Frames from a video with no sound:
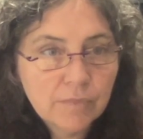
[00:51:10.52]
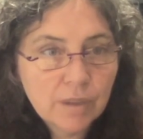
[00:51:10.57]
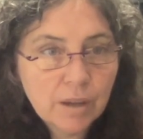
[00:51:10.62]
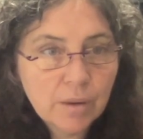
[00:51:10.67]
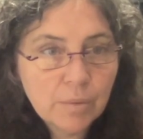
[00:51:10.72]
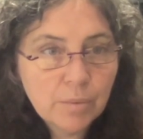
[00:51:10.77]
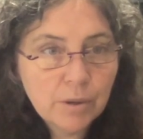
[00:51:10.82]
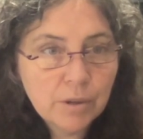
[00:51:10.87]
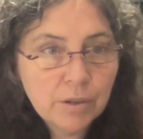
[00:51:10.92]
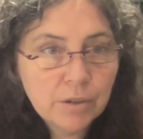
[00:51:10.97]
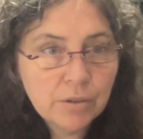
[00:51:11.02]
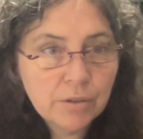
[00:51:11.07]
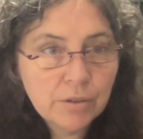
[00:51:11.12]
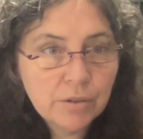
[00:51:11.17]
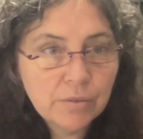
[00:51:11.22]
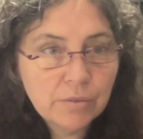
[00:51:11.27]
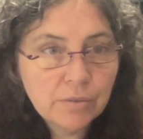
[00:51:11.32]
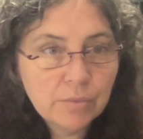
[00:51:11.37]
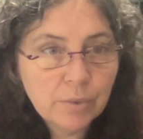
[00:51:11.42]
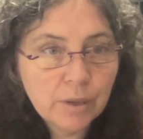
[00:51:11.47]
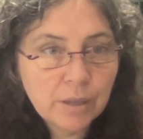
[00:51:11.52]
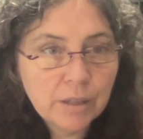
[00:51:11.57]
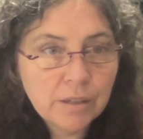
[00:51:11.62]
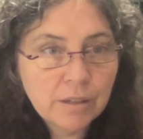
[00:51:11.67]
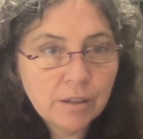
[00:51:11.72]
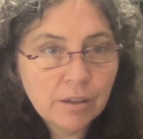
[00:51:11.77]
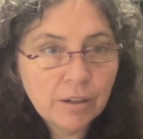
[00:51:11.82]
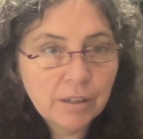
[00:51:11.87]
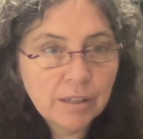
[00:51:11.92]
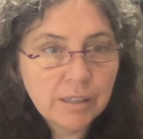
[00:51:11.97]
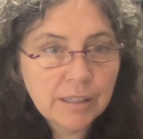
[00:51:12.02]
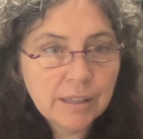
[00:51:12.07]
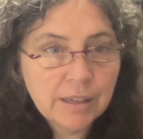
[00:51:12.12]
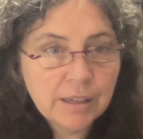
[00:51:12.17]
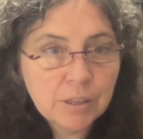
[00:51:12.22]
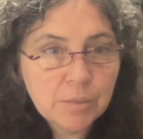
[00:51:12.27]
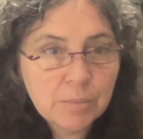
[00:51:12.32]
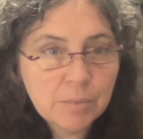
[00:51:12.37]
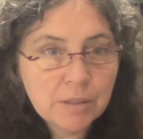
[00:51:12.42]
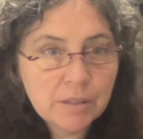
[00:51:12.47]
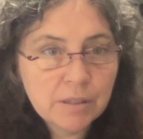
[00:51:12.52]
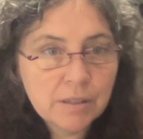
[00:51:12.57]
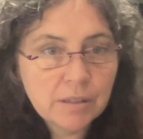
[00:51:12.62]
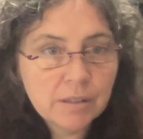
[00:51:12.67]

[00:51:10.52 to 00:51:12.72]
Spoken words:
I wonder if when non-attachment